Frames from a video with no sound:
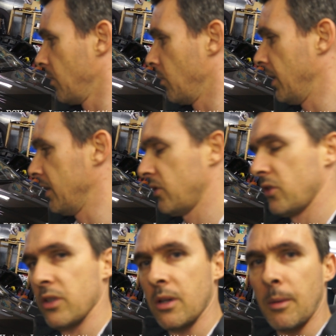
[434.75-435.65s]

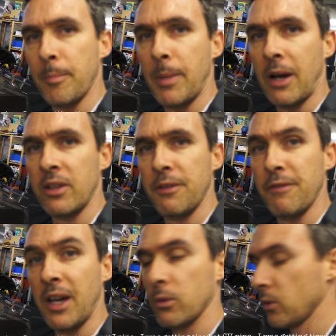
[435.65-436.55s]
which apparently
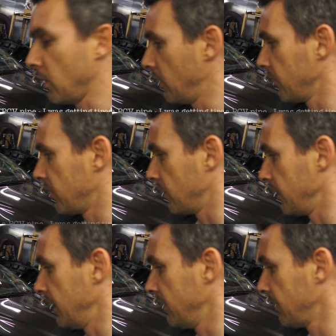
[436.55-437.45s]
fails quite often on
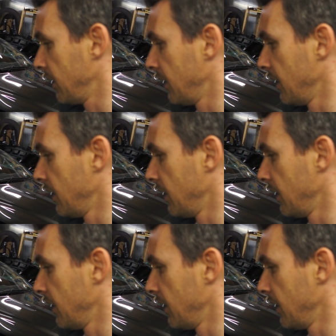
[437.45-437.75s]
these,